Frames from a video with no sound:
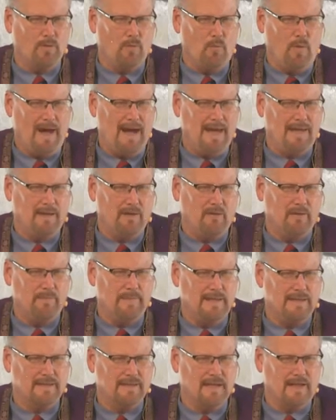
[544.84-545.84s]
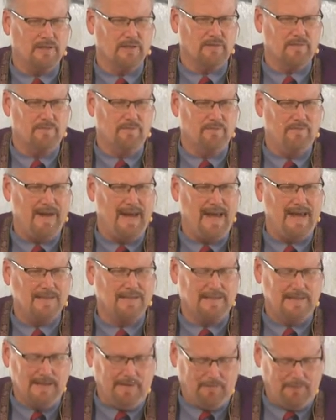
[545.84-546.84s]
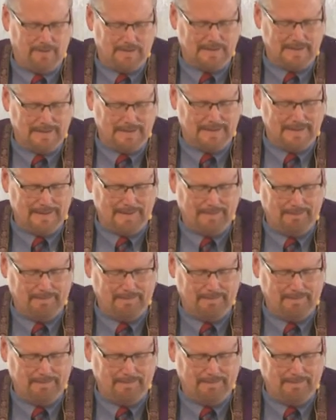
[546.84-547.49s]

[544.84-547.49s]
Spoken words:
why there would be such vast differences.